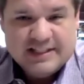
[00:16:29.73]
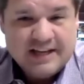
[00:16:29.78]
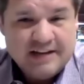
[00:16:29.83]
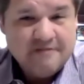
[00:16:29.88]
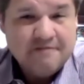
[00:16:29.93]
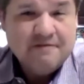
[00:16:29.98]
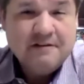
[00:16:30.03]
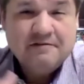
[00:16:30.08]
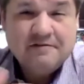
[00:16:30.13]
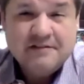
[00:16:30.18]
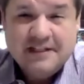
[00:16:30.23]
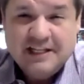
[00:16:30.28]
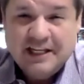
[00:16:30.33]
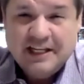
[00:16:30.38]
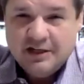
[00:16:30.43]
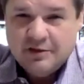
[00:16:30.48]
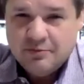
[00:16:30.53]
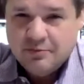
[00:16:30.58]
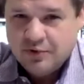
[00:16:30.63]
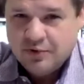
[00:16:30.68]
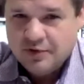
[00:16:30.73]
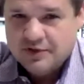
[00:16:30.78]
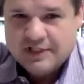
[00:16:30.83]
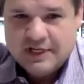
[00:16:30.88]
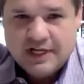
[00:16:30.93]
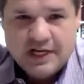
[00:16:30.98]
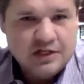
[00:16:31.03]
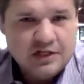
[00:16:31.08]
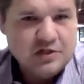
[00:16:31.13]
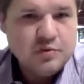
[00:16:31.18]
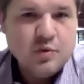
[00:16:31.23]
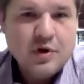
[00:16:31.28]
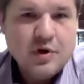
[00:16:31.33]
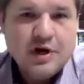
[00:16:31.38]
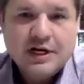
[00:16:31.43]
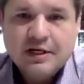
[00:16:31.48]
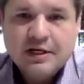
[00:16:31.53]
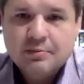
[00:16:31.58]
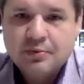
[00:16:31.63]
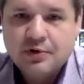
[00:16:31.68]
like 15%,
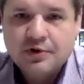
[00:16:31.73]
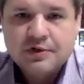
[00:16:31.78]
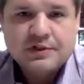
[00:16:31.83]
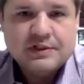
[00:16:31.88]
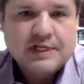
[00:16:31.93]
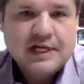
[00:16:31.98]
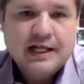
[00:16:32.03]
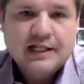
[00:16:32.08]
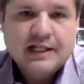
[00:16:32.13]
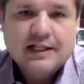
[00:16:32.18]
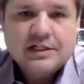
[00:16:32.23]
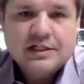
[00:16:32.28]
20%.